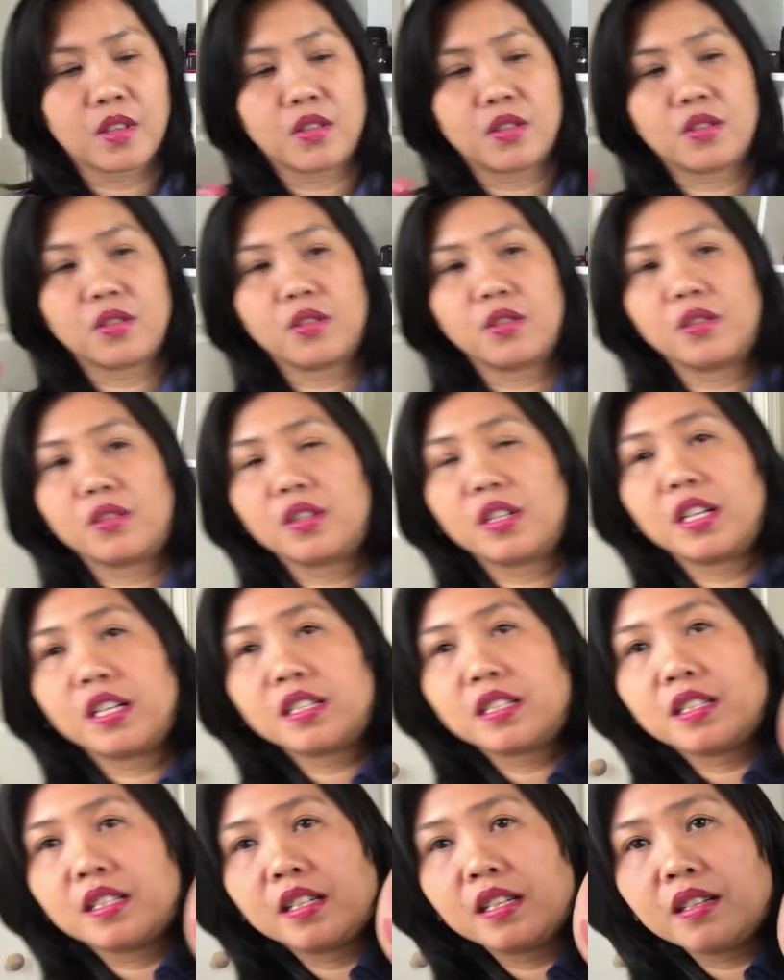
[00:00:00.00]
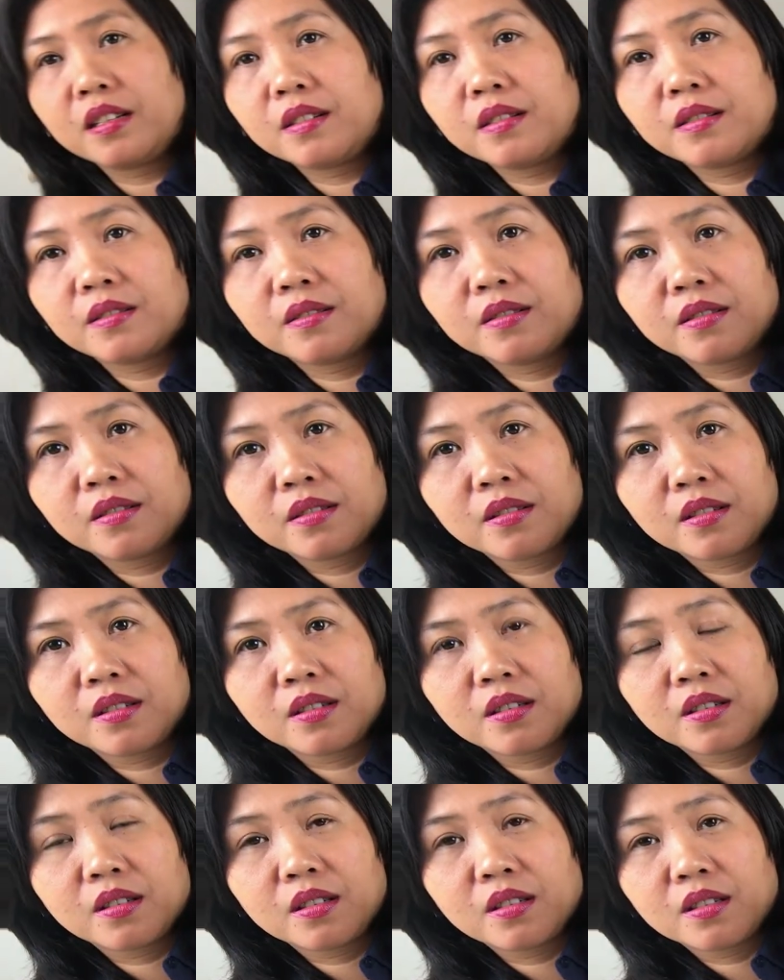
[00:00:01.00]
so that's it
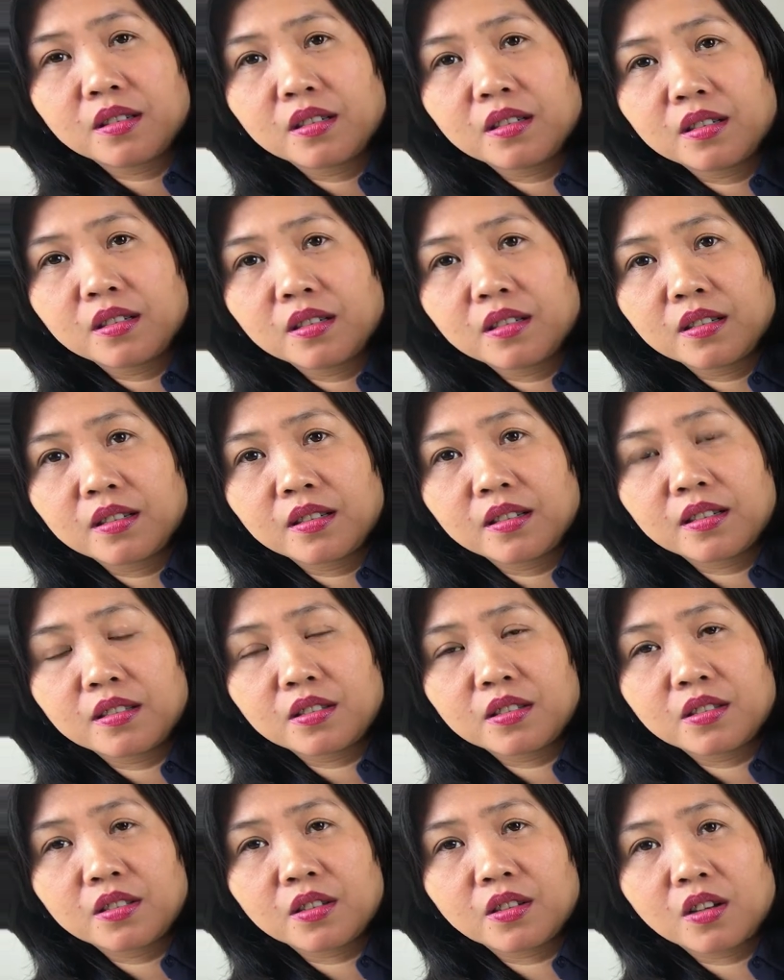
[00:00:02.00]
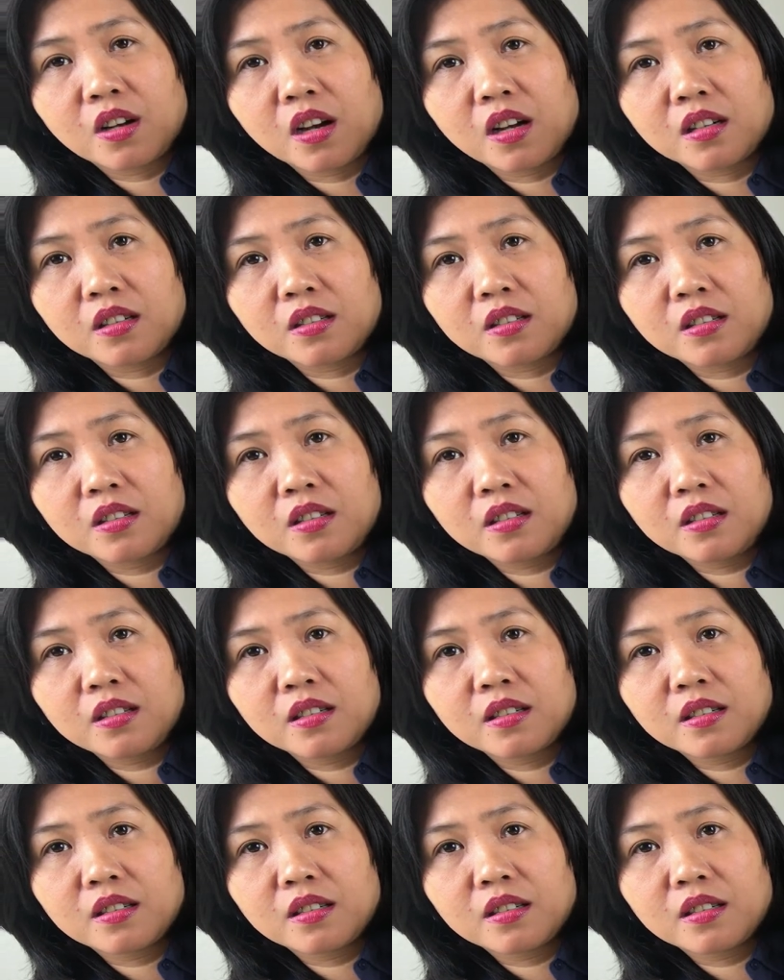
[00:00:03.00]
that's the color.